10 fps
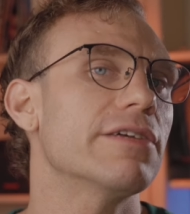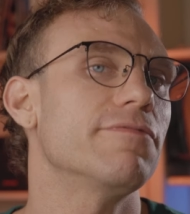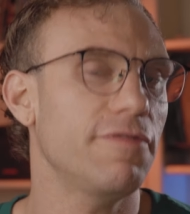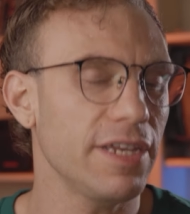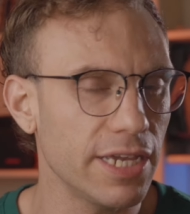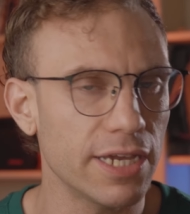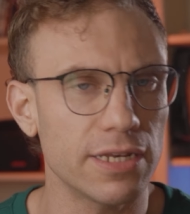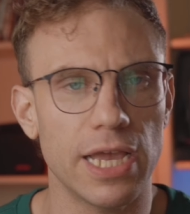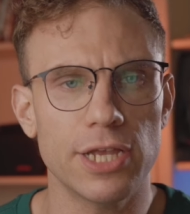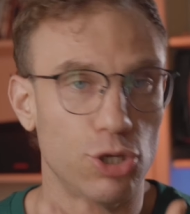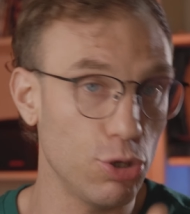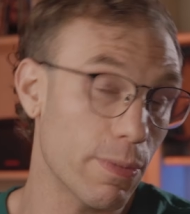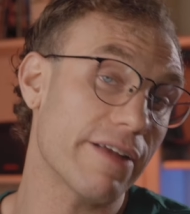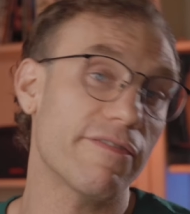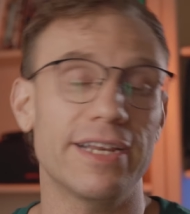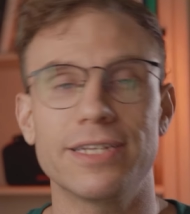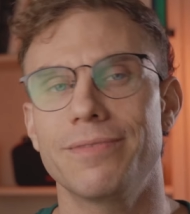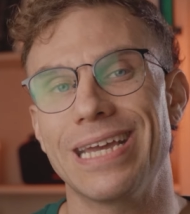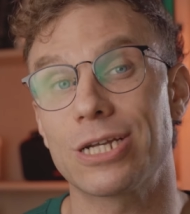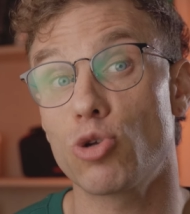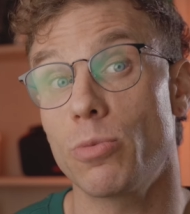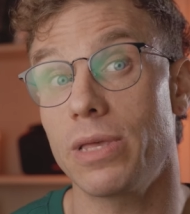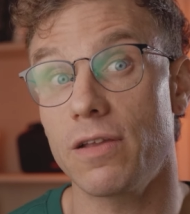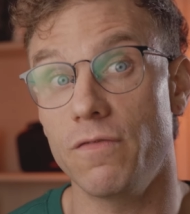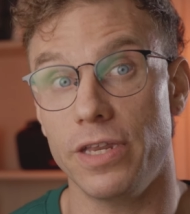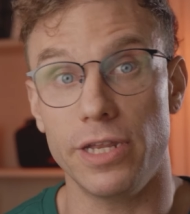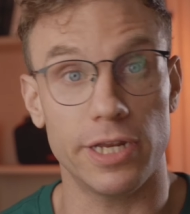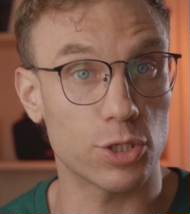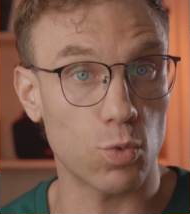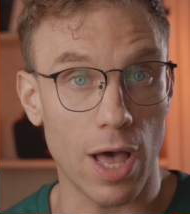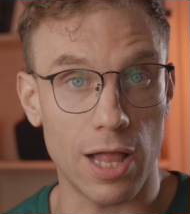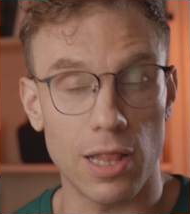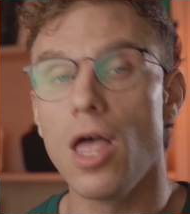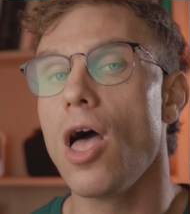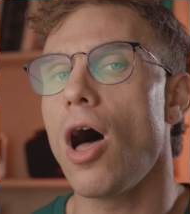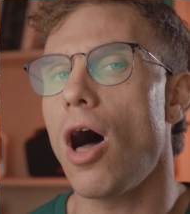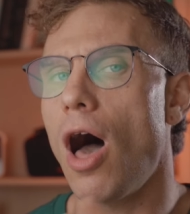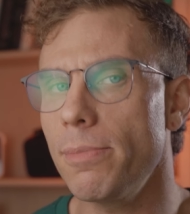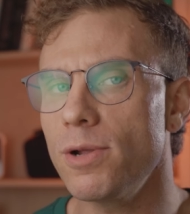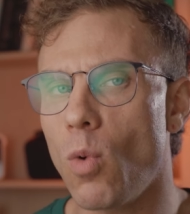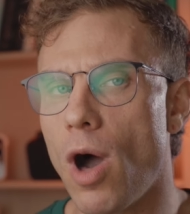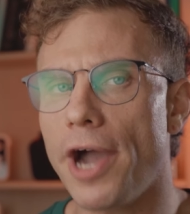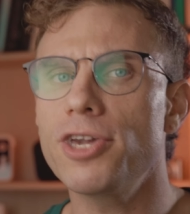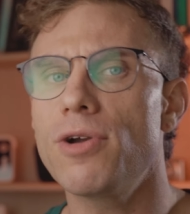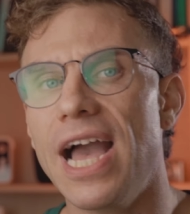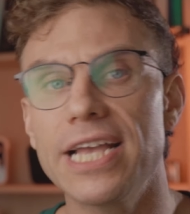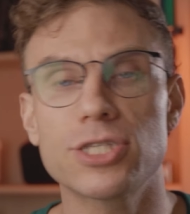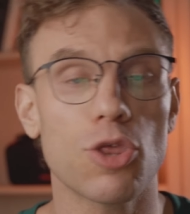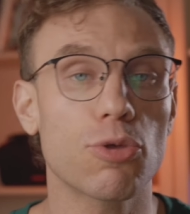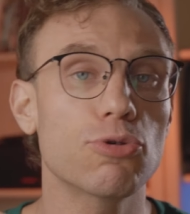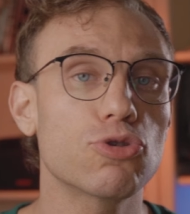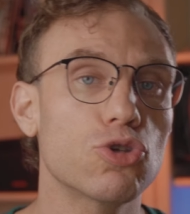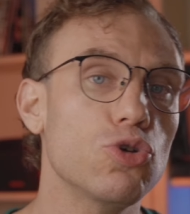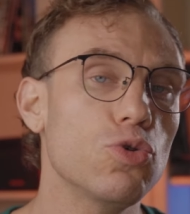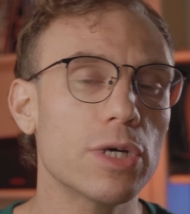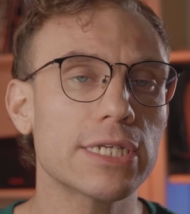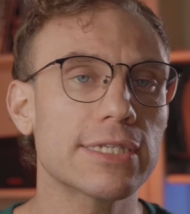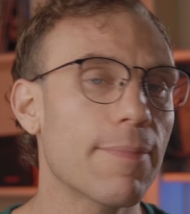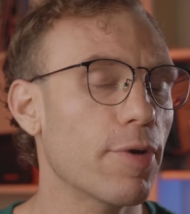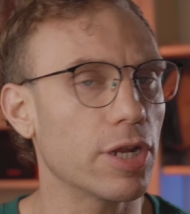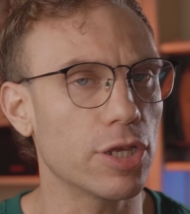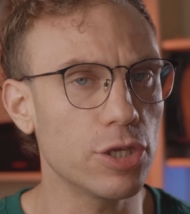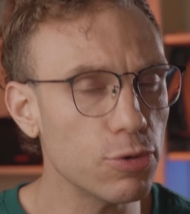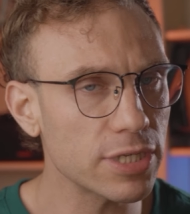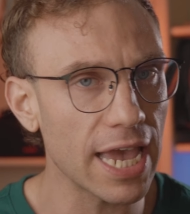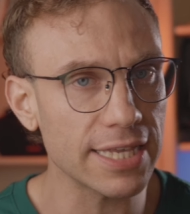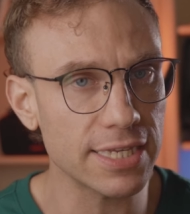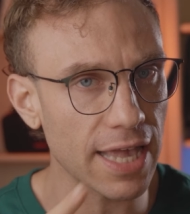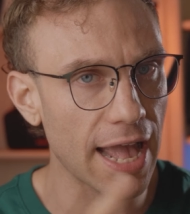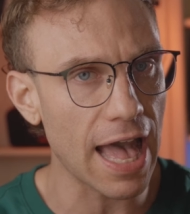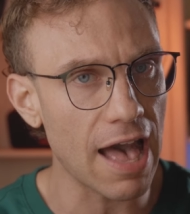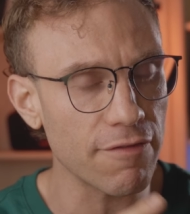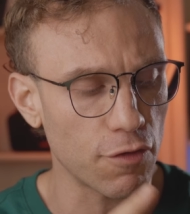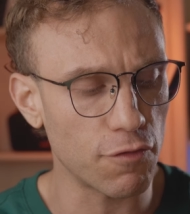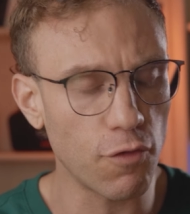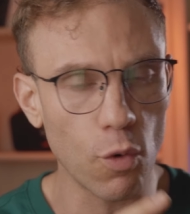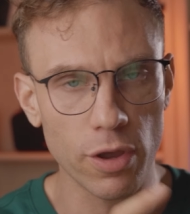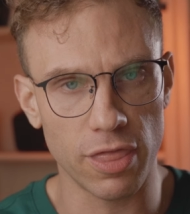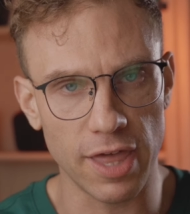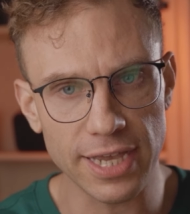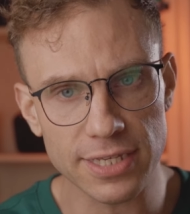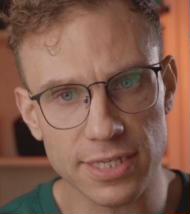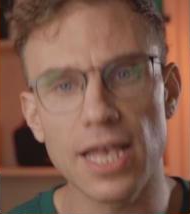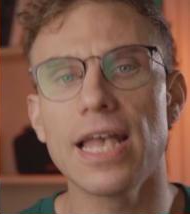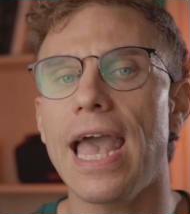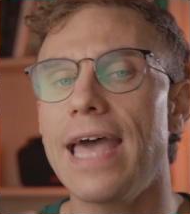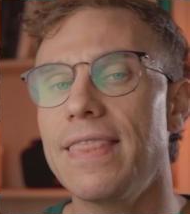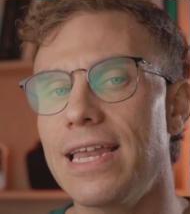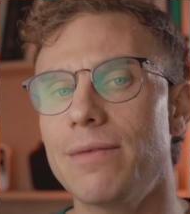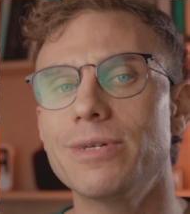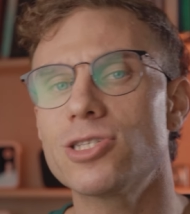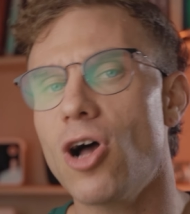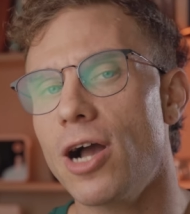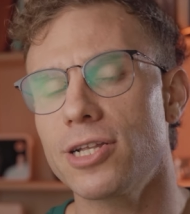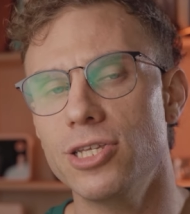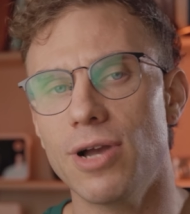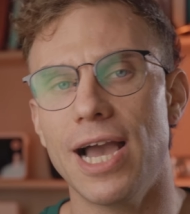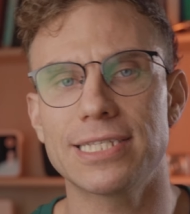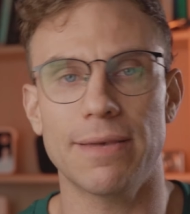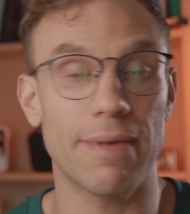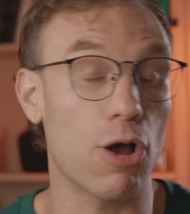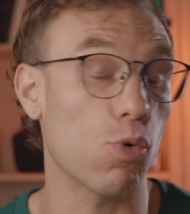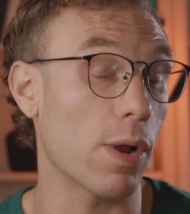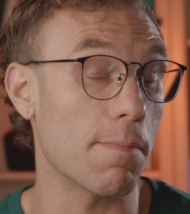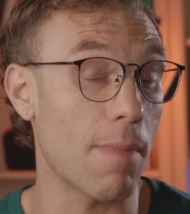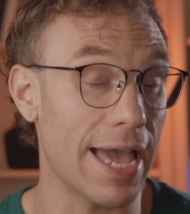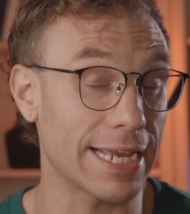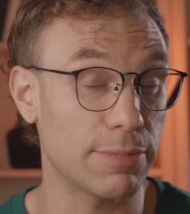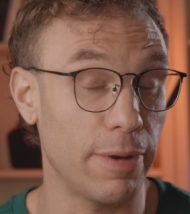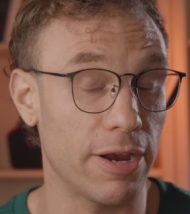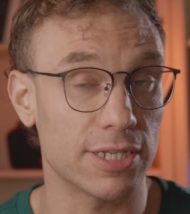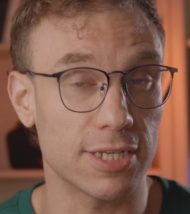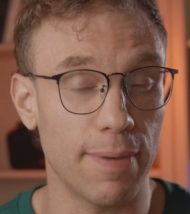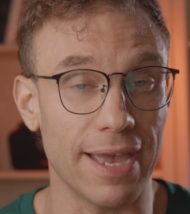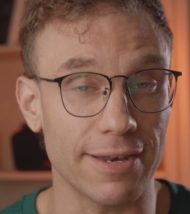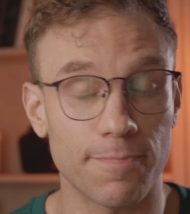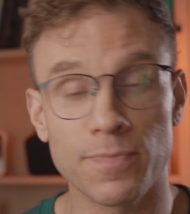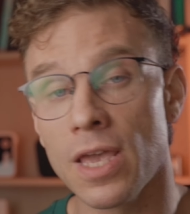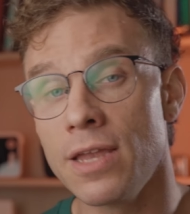convenient and you might find it to be extremely convenient as well. I'm gonna walk you guys through two separate use cases I have for this, and then I'm gonna talk to you guys about what my experience has been.